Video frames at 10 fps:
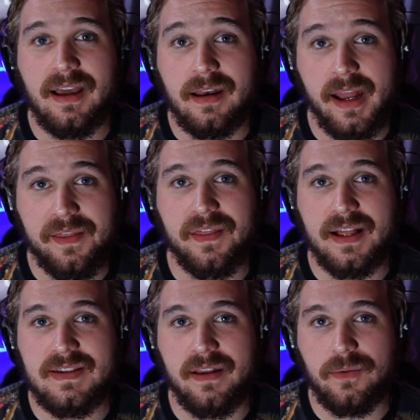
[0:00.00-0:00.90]
now that
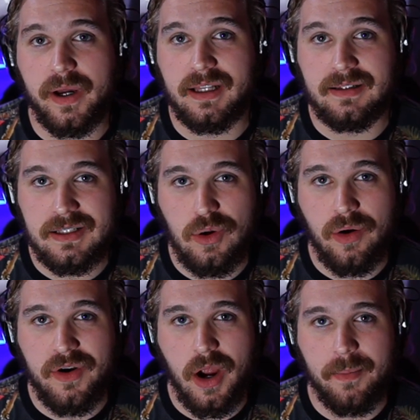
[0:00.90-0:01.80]
that's out of the way, let's go
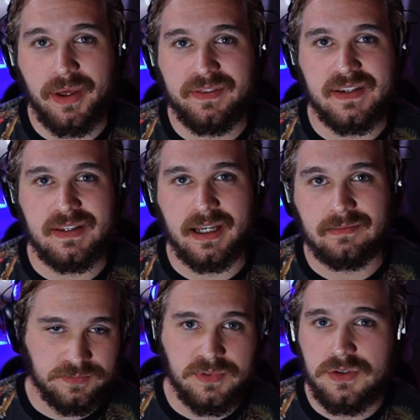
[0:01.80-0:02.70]
over how I built this thing.
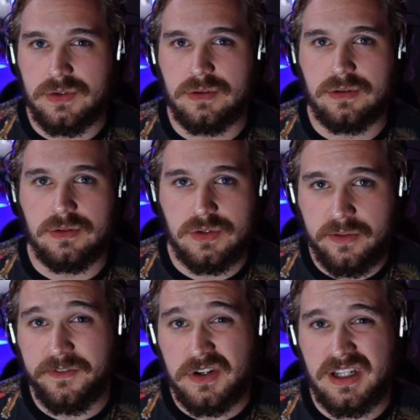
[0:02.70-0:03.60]
So the
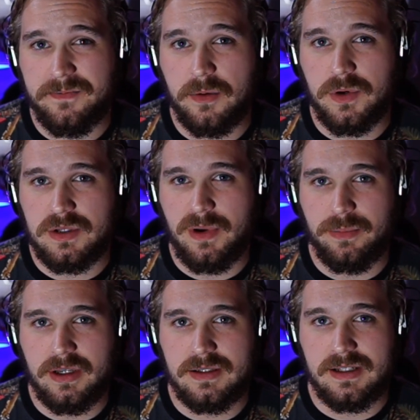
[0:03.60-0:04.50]
first step for most of my
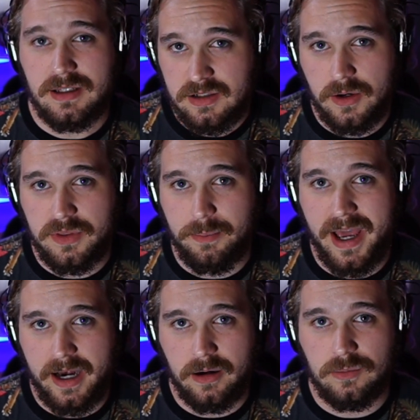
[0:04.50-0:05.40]
builds is to start with a
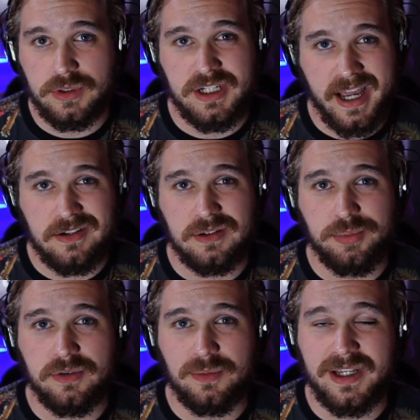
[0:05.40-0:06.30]
pattern, which actually
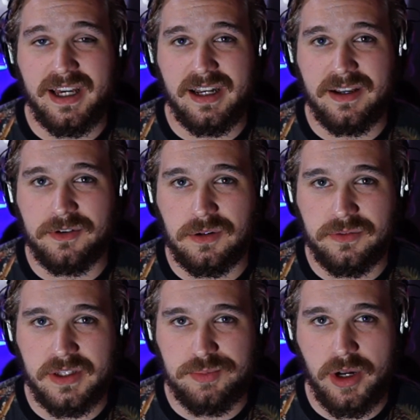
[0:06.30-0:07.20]
proved to be kind of difficult for
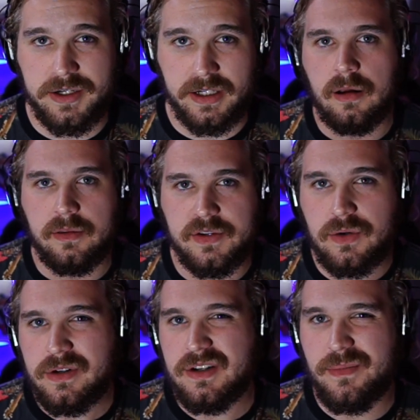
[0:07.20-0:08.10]
this project. The
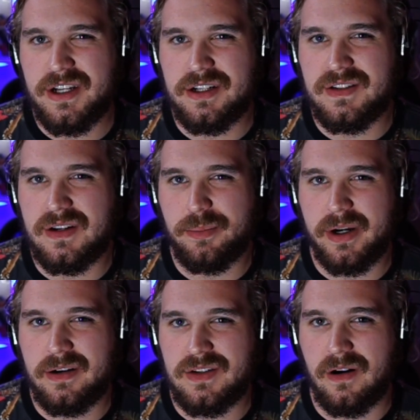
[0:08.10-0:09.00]
sword's dimensions and
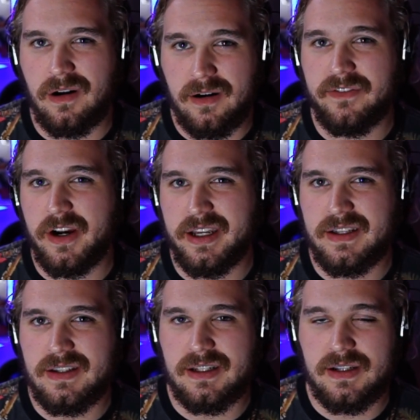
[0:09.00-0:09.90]
appearance aren't very
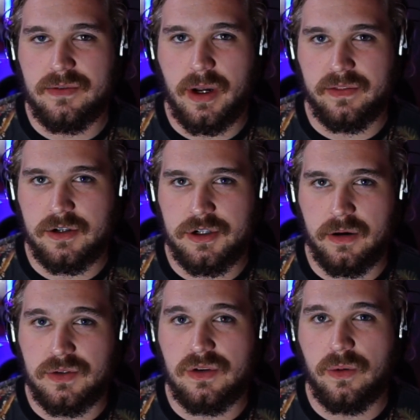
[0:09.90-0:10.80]
consistent throughout the show,
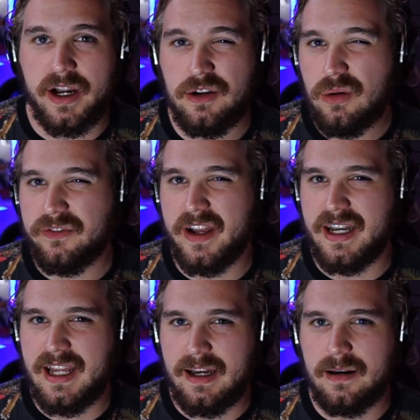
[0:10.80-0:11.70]
so I knew if I
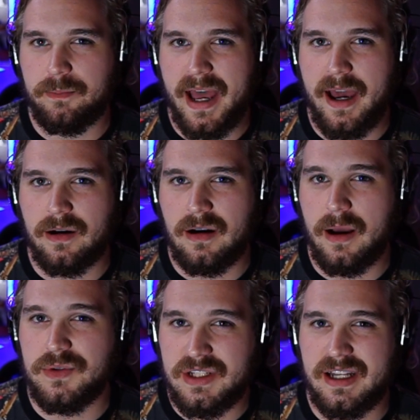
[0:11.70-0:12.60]
needed a pattern, I
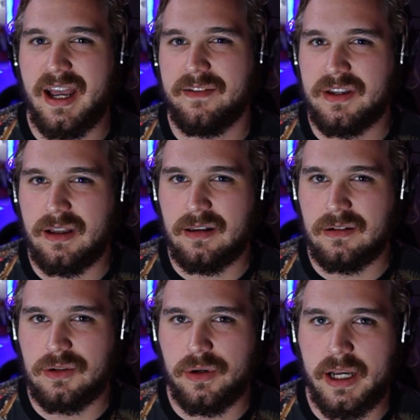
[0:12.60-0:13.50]
was going to have to get a little
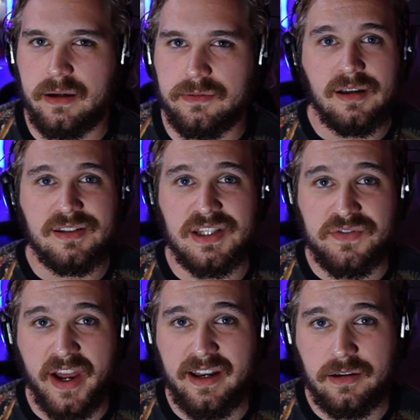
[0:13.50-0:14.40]
creative. Since
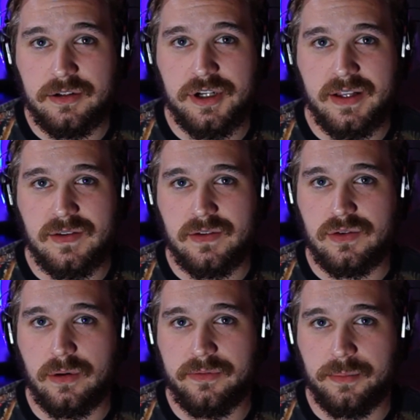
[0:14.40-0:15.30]
finding good shots of the
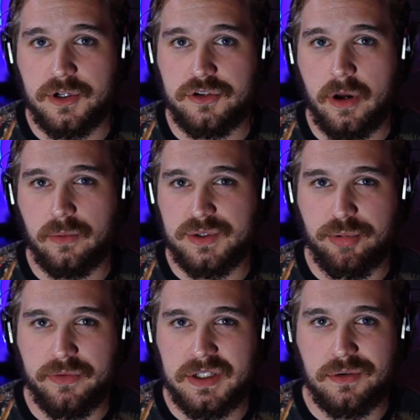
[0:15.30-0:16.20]
sword from the show was
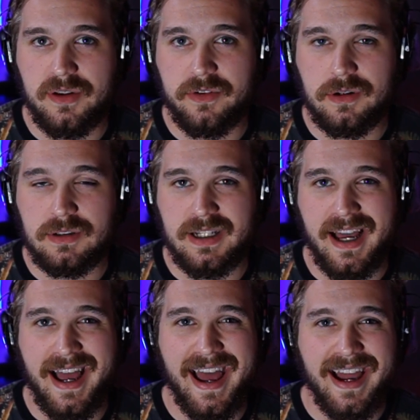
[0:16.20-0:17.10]
proving so difficult,
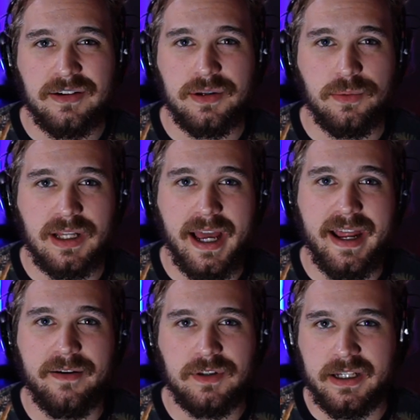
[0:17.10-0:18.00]
I actually relied
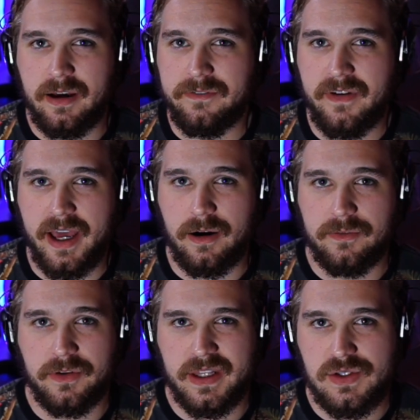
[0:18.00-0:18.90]
heavily on fan art
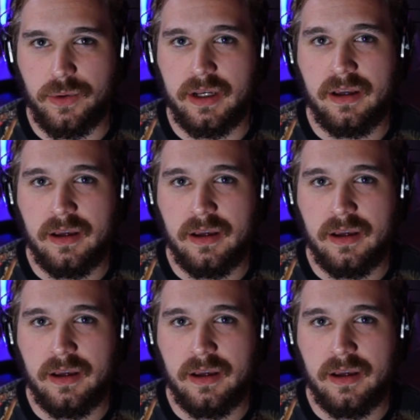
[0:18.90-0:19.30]
for this one,